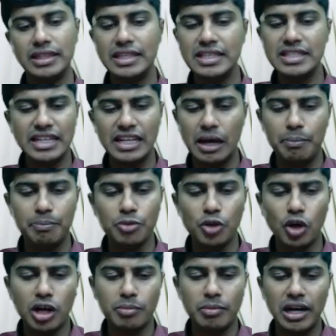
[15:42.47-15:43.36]
This is an
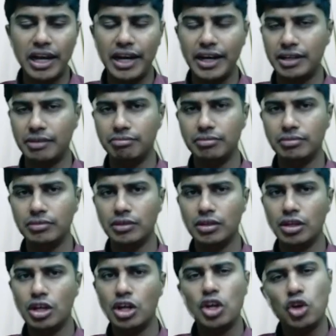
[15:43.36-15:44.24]
abnormal item.
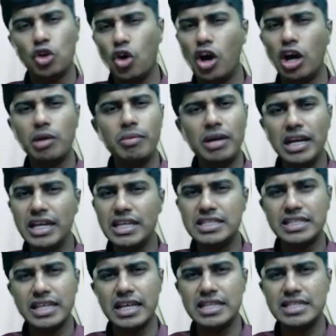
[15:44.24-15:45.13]
Normally
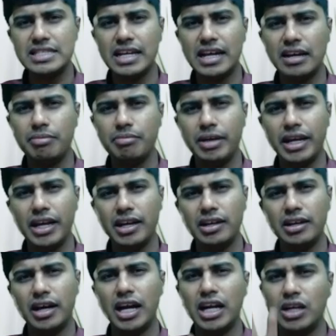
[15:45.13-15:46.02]
sales are
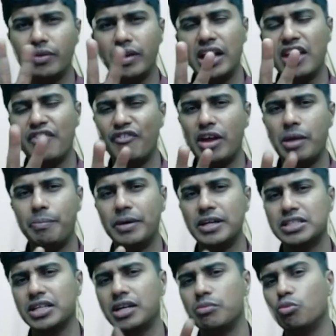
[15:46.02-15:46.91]
made at twenty-five
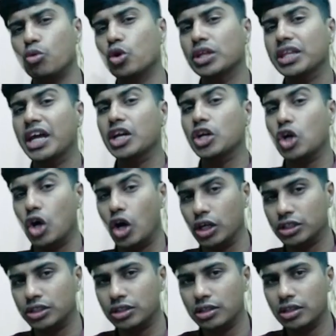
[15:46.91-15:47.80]
percent more than
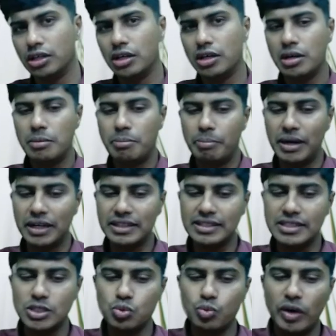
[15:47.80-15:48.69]
cost. But
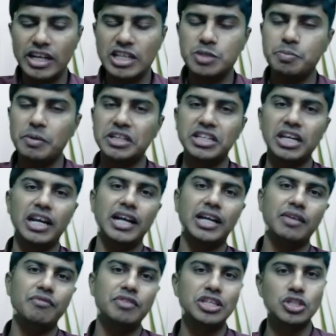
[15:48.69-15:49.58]
this is one special
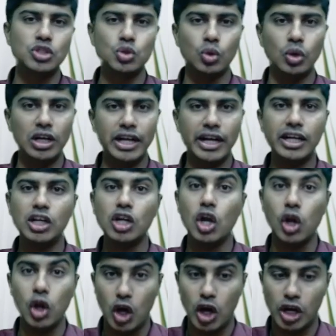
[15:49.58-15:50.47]
item which is sold at
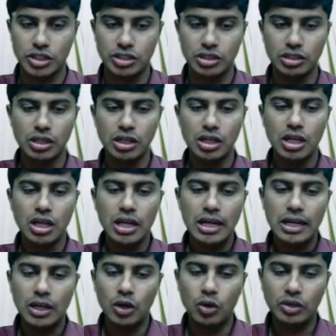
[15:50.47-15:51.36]
loss.
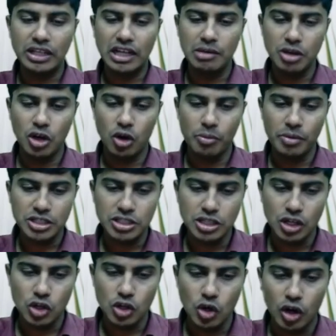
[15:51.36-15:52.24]
Now tell me how much
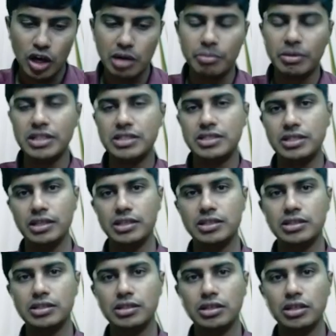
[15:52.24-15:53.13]
is the normal
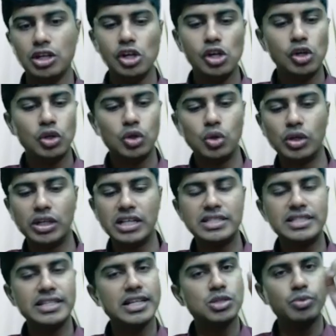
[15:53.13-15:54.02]
sales.
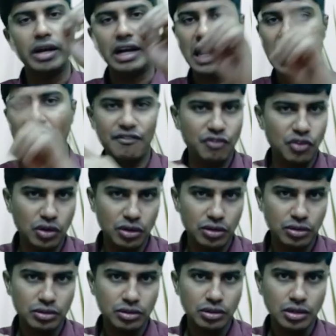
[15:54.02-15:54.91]
Total sales one lakh four.